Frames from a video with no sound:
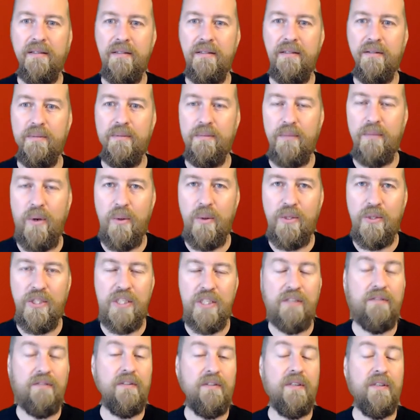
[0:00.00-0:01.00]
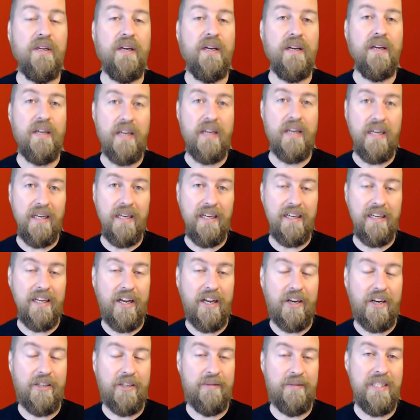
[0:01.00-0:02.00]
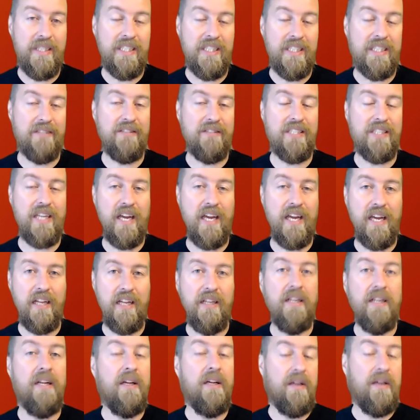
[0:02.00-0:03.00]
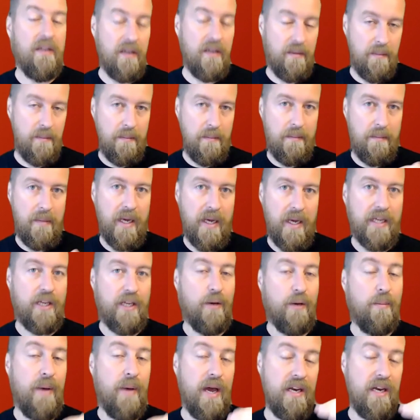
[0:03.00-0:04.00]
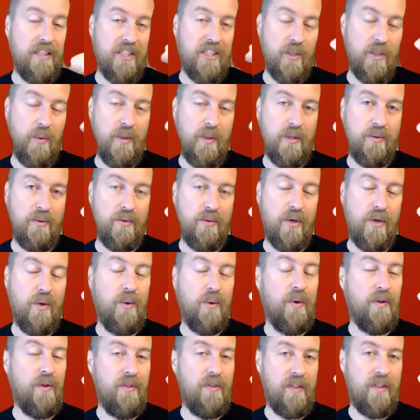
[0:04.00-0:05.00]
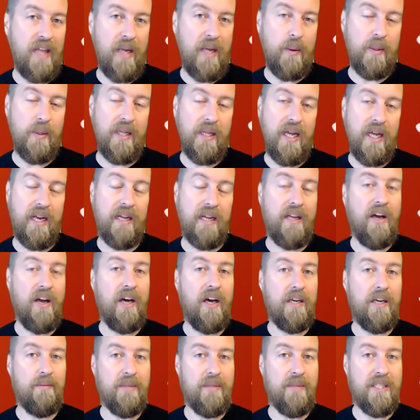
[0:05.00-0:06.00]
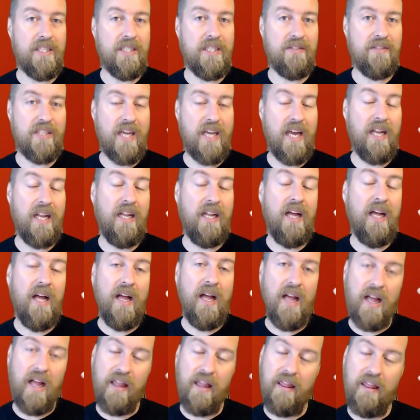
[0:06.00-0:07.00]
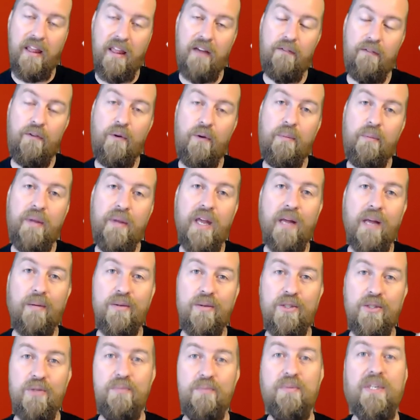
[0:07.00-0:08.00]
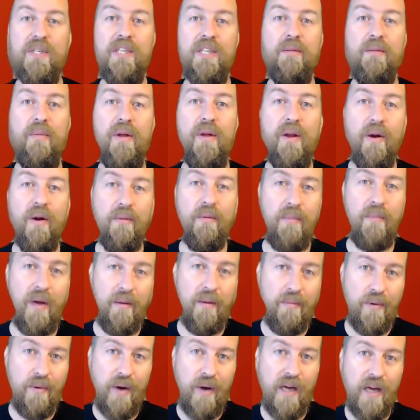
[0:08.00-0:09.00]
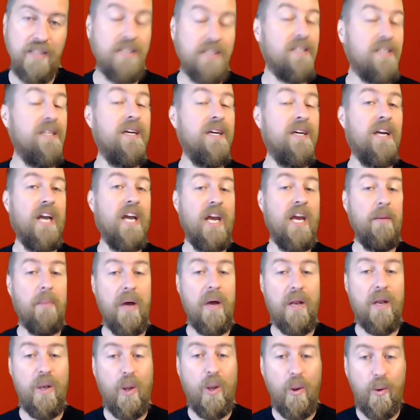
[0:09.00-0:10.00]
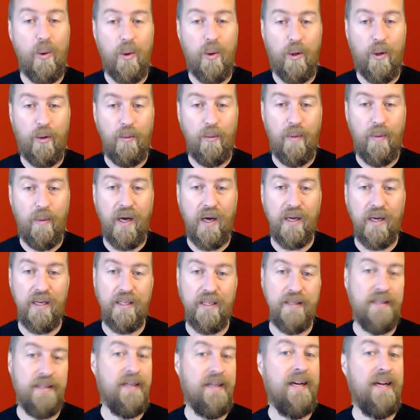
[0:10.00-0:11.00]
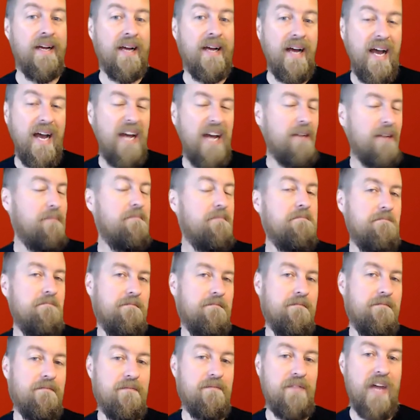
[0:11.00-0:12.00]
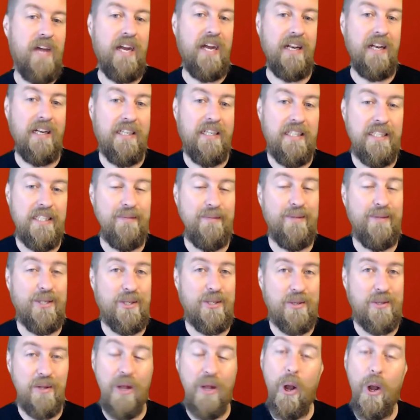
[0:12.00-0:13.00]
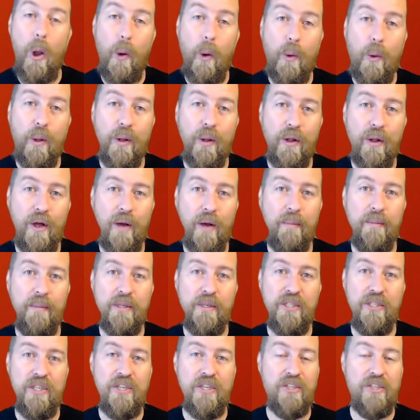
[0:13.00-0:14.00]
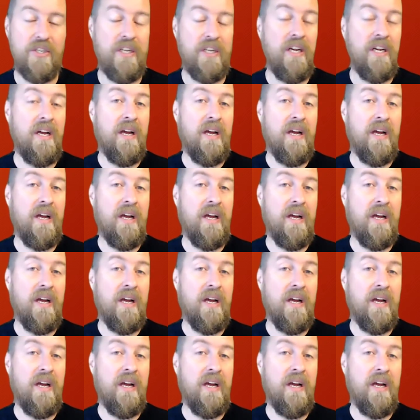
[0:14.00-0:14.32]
motive in economies of scale. My competitor will grow, they will get economies of scale, and therefore be able to beat me on my prices in my local market. And that leads me to the local competition.